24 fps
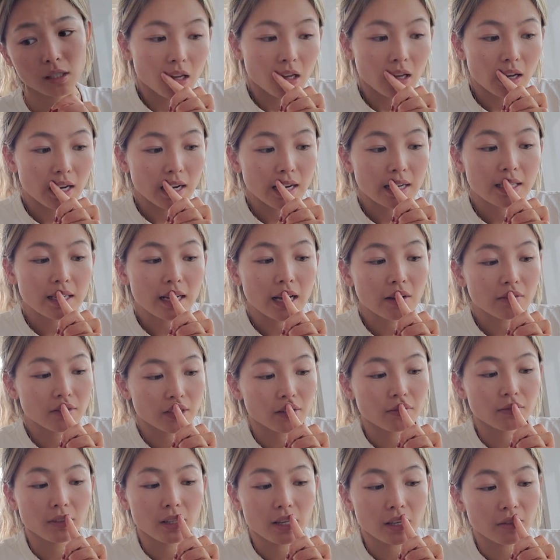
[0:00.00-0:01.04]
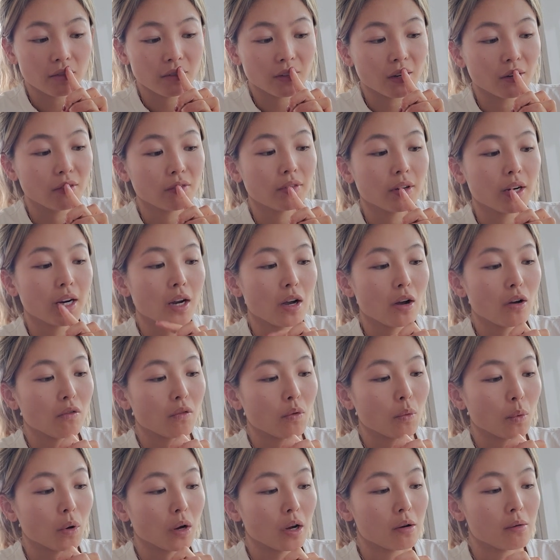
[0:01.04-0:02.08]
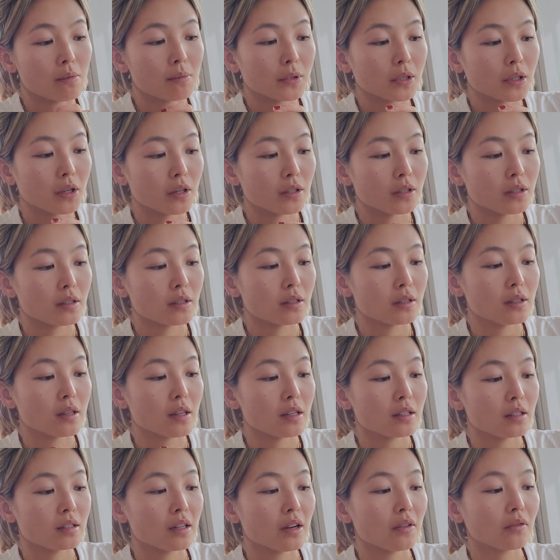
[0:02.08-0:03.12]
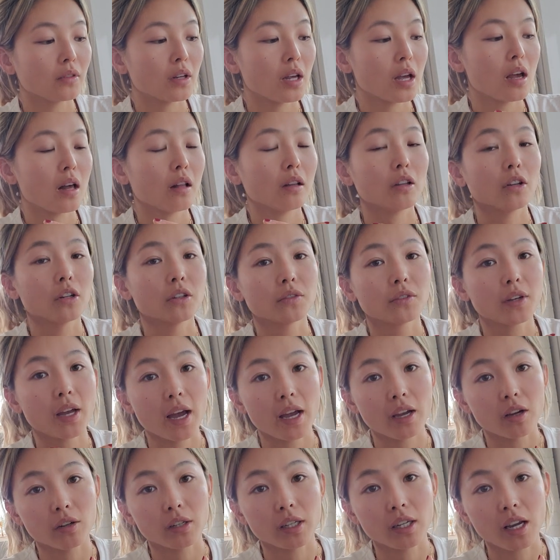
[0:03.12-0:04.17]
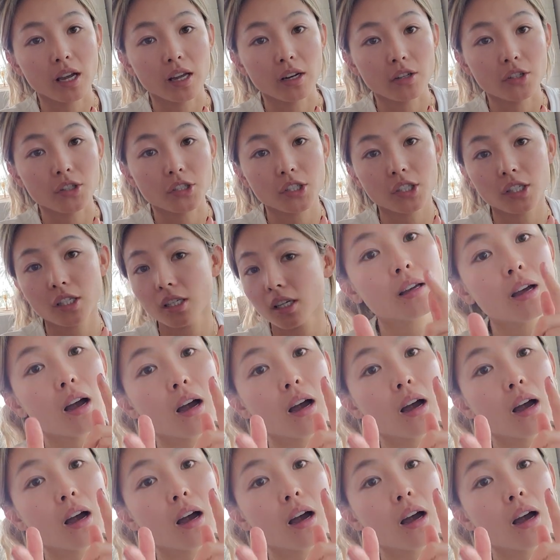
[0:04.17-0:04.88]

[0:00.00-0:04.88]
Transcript: I have definitely felt very overwhelmed because there's definitely a lot of chaotic energy.